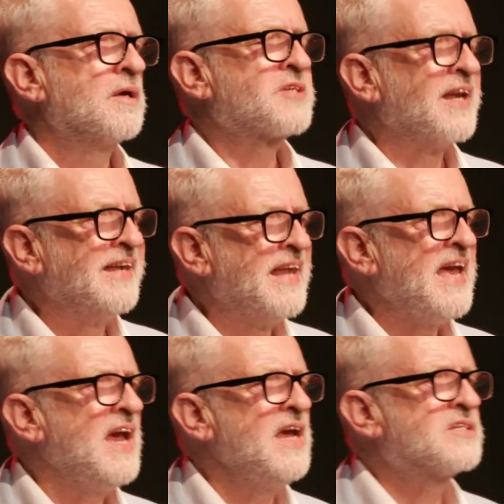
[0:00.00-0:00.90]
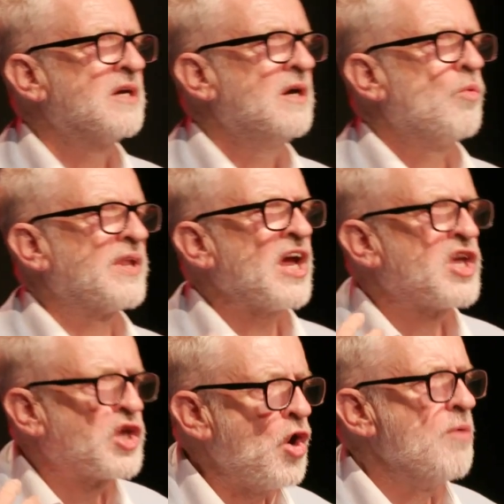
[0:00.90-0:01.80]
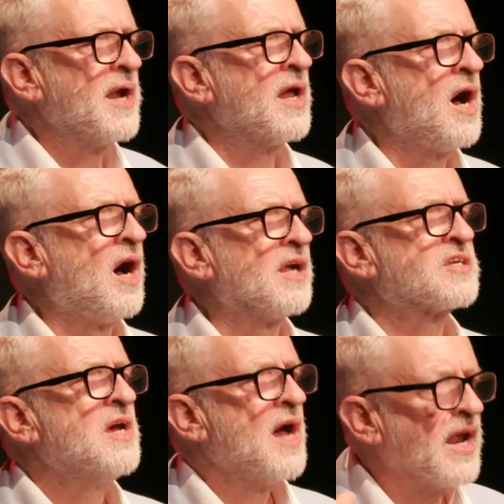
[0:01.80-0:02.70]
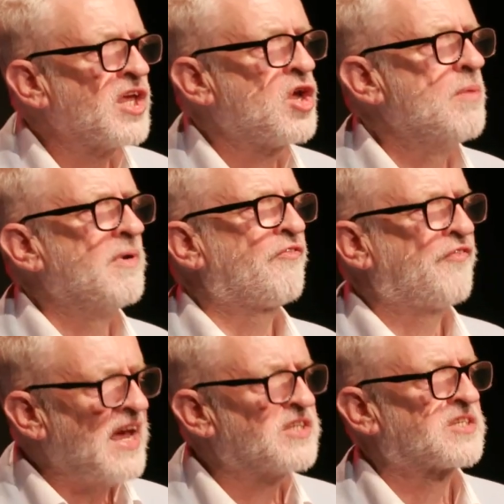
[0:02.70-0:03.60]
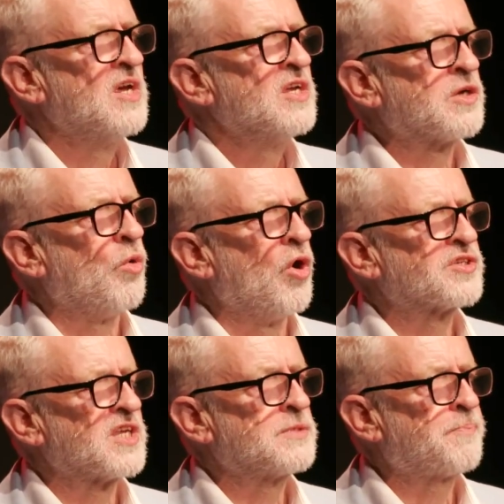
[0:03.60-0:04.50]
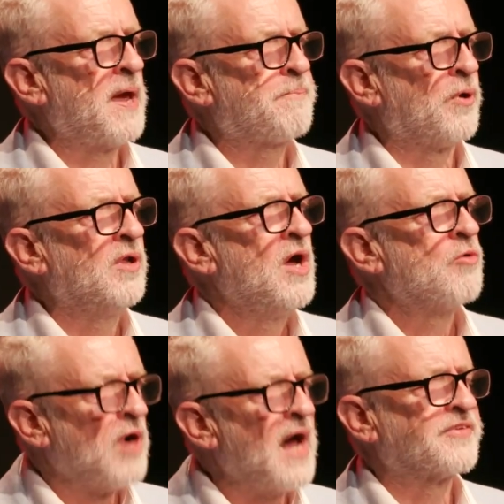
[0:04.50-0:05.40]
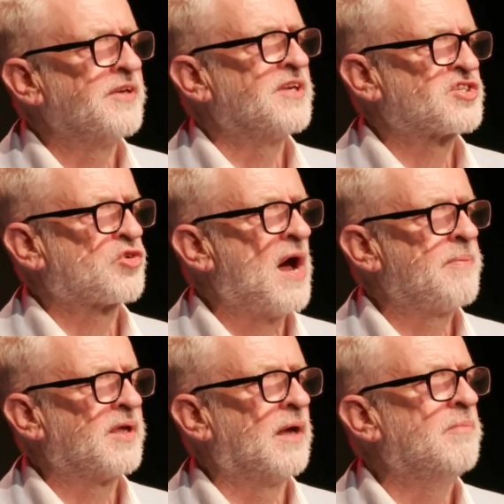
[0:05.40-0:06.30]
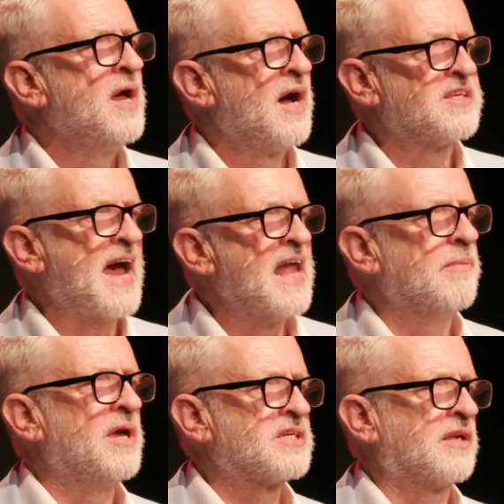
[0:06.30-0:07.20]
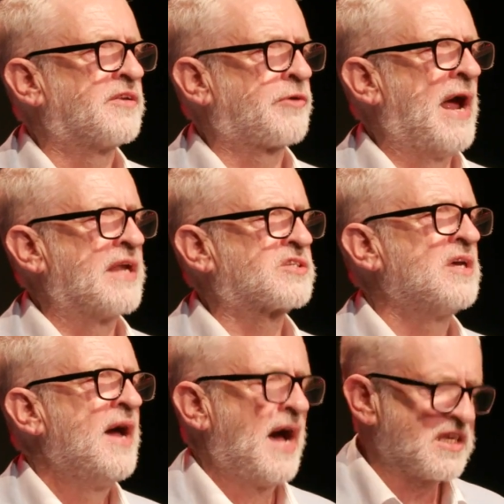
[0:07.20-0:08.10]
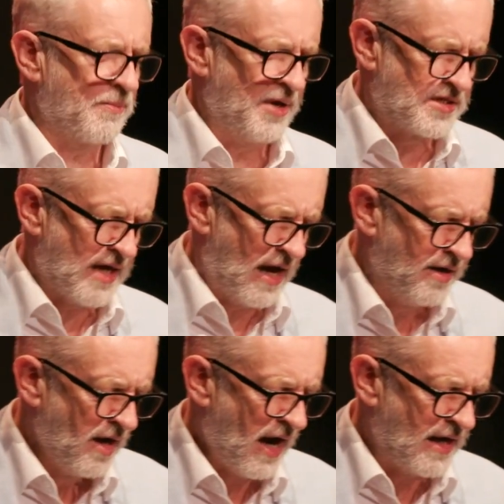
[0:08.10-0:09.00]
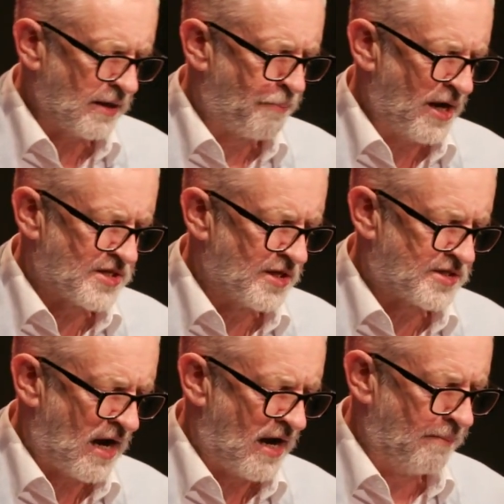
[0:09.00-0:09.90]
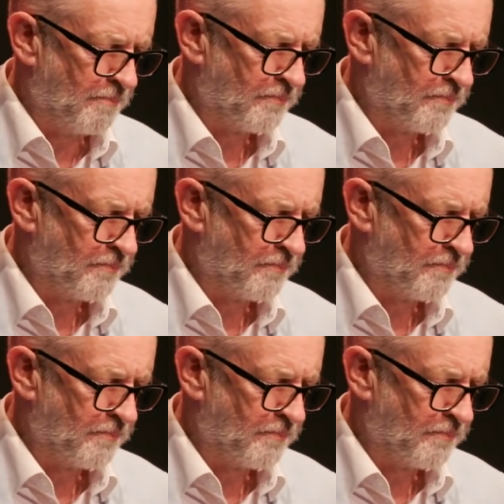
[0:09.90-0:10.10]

to lead with a human heart and a human face towards these people rather than describing them as enemies and threats, as have been done at the present time.